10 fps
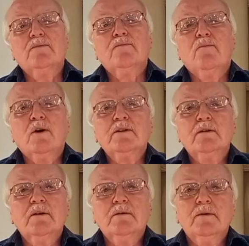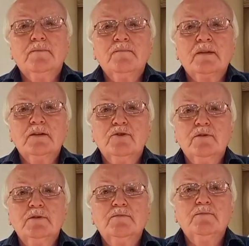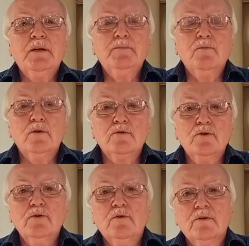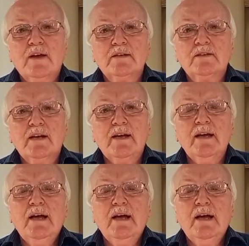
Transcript: What the, the, the Jewish people will do on that day,